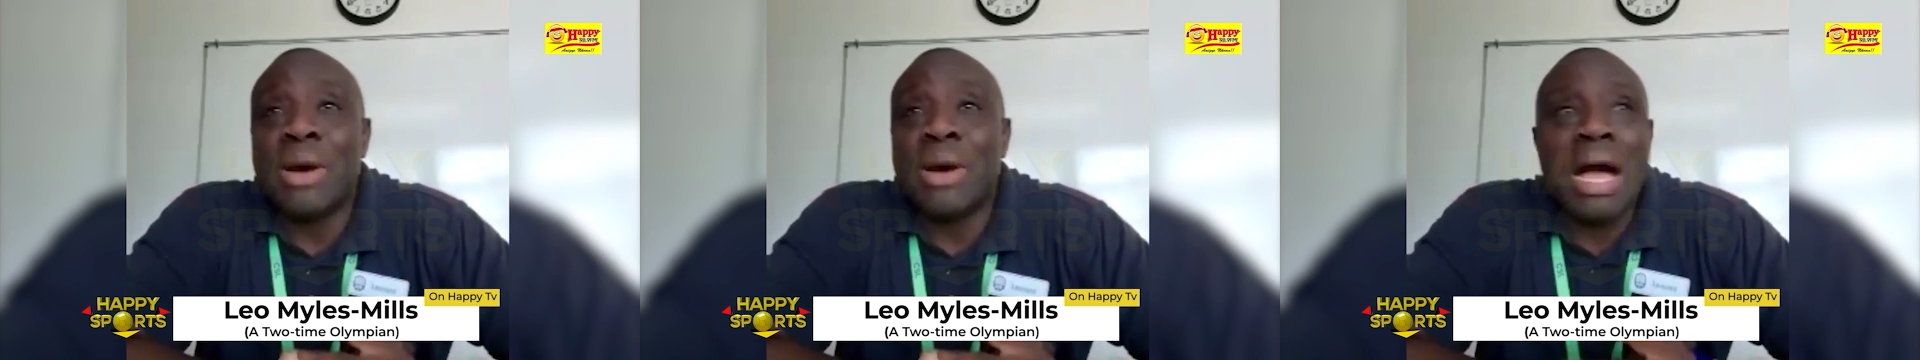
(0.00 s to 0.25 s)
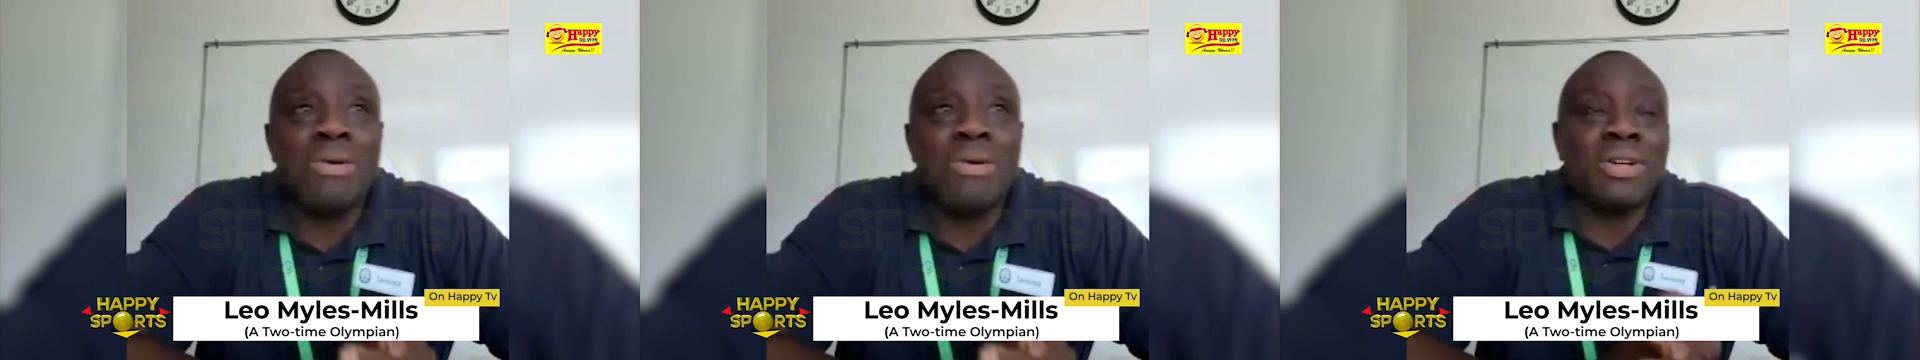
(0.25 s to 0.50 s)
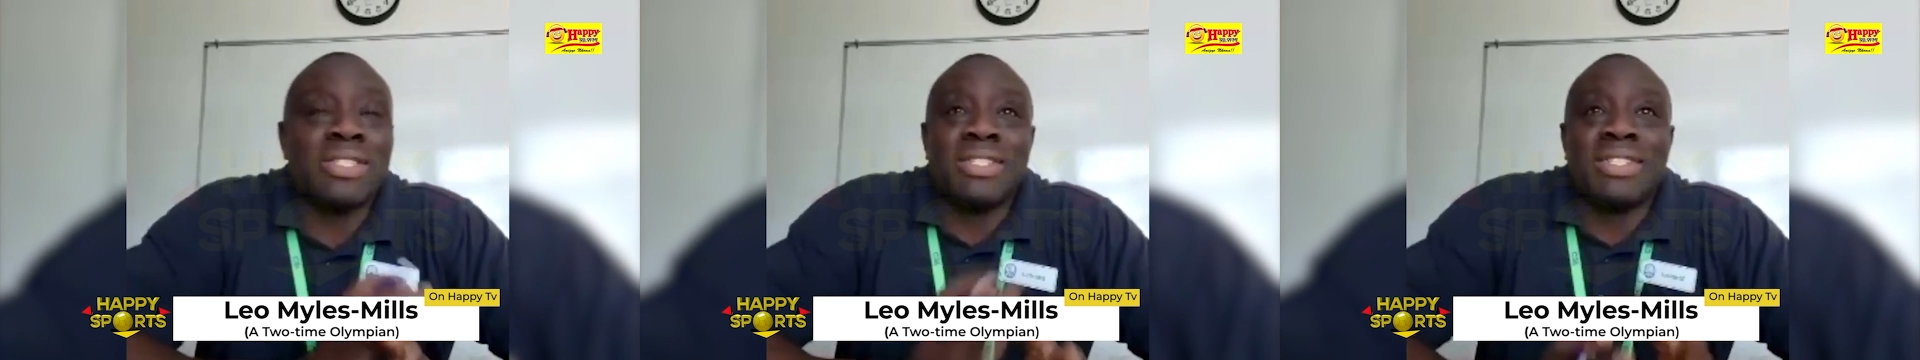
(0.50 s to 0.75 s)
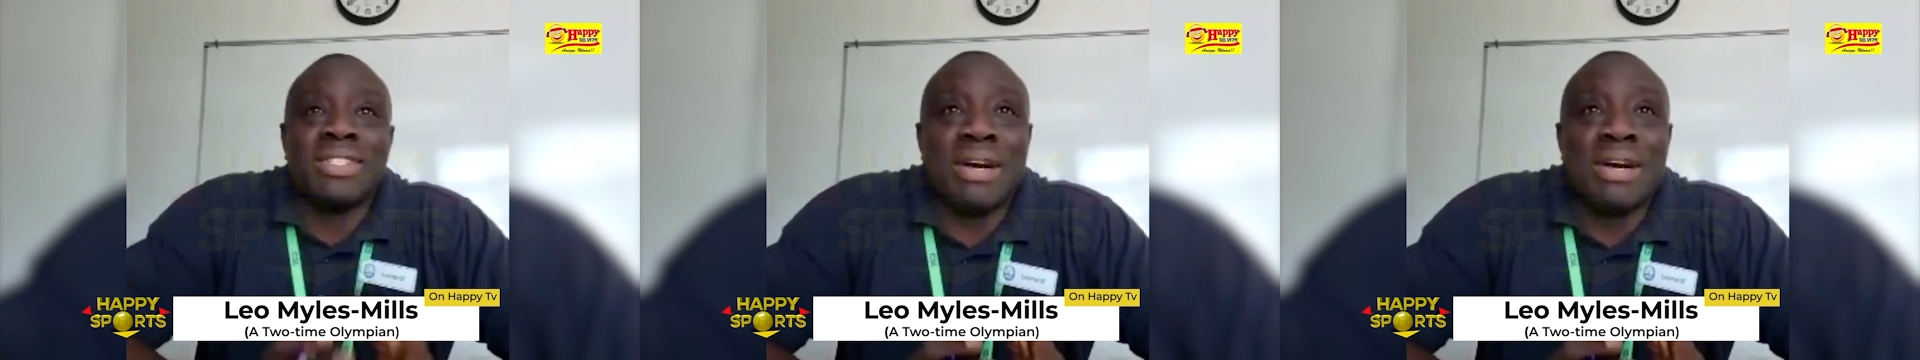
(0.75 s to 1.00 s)
I
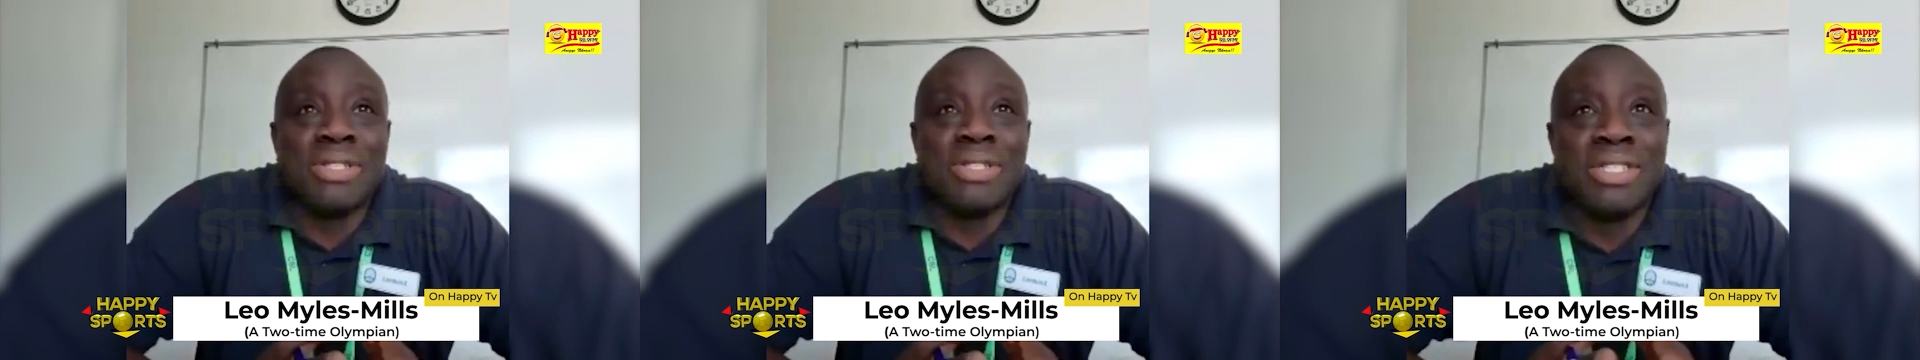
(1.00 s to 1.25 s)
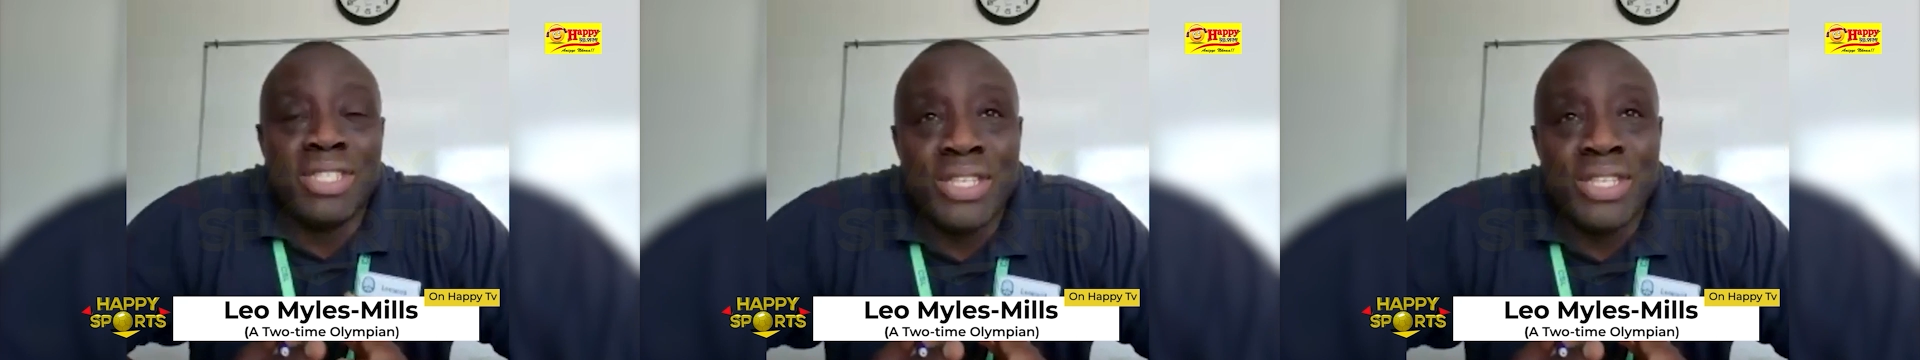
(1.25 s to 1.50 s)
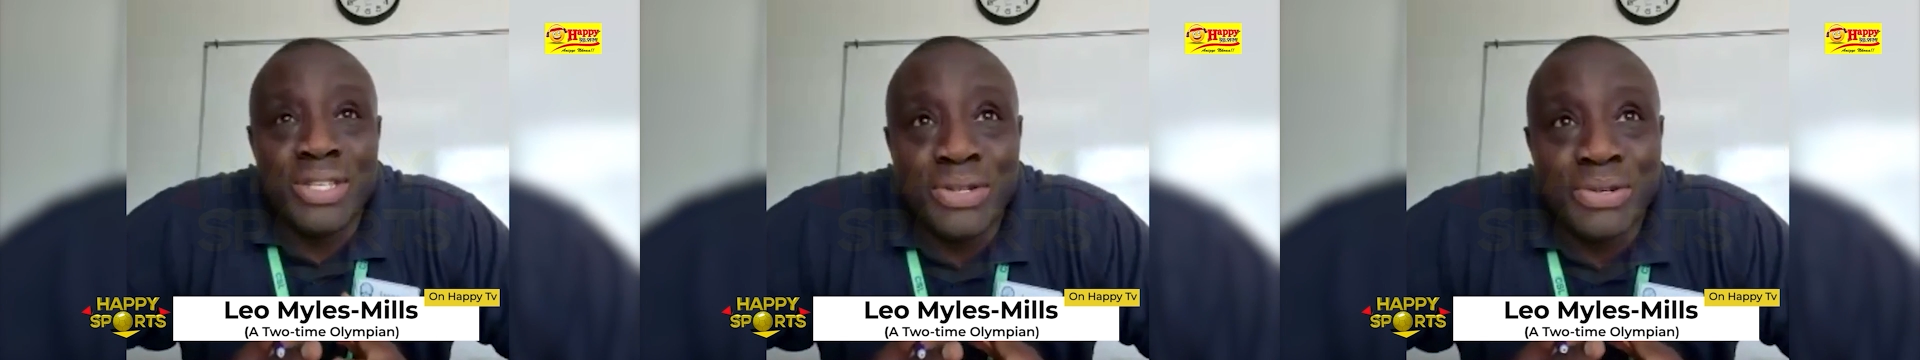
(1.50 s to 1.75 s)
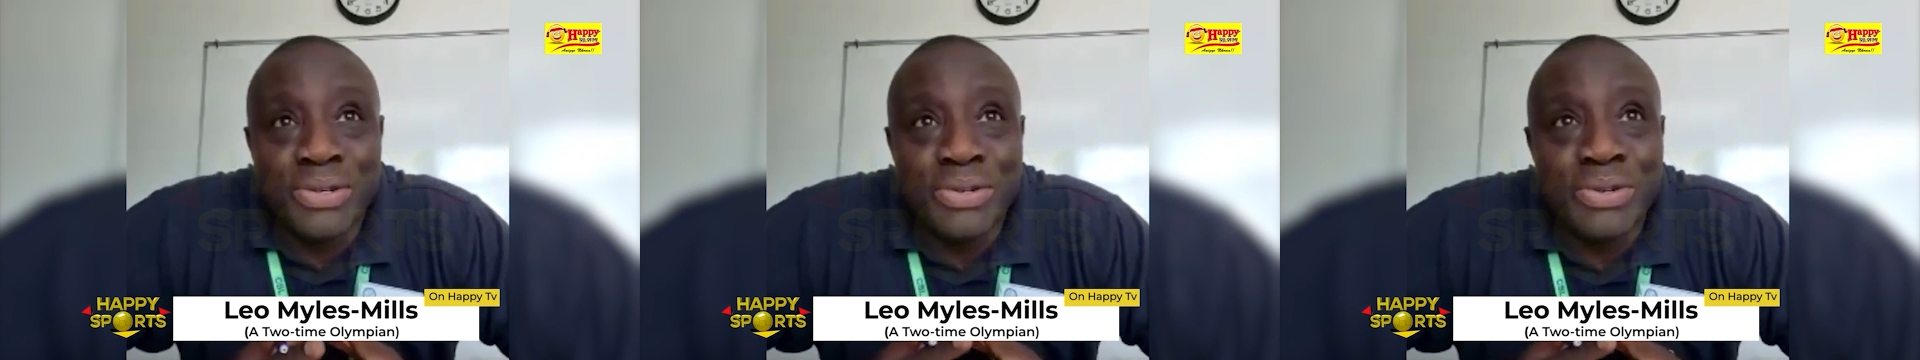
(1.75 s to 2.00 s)

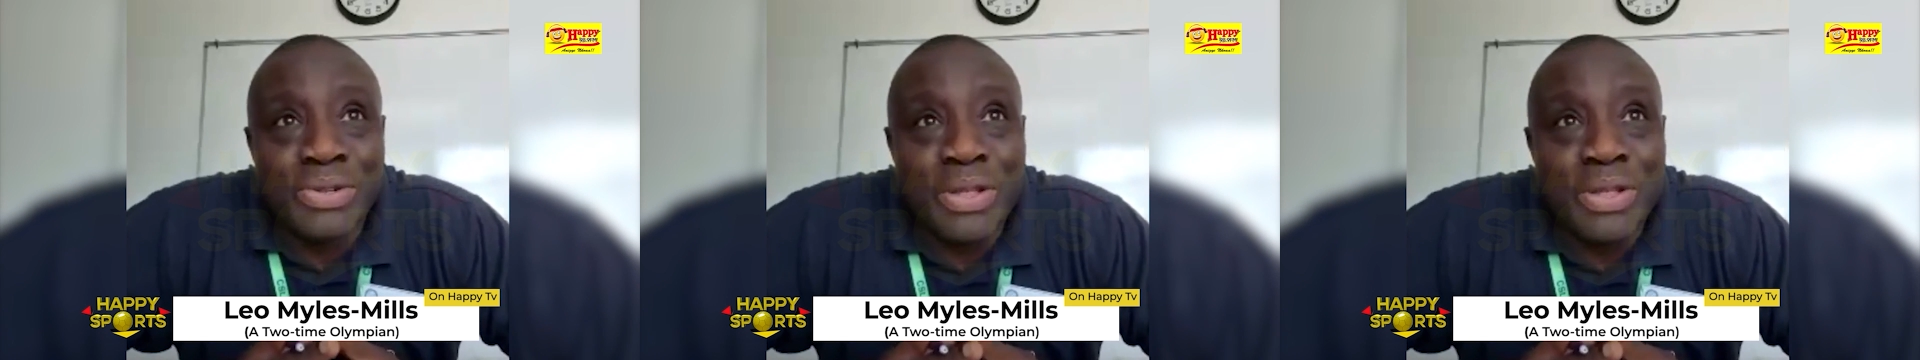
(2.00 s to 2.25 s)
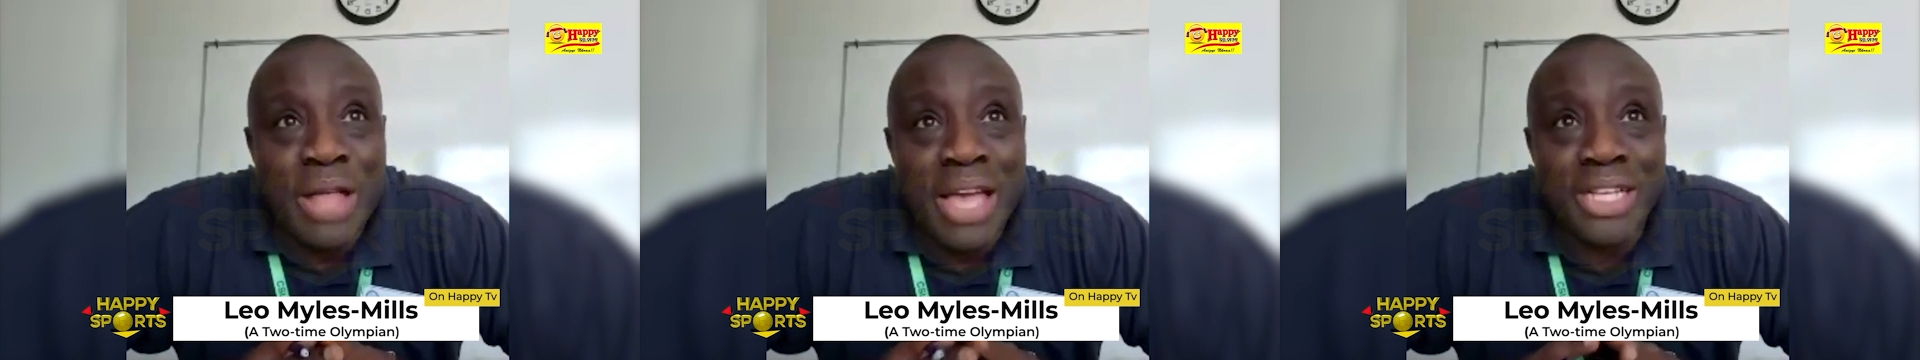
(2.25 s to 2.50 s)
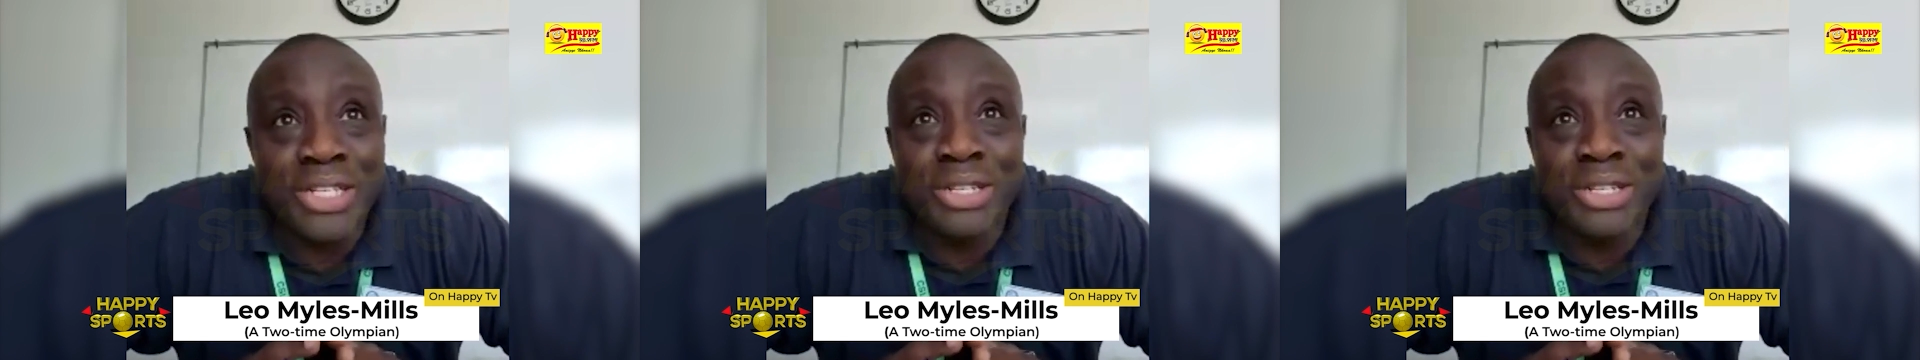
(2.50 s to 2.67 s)
wasn't too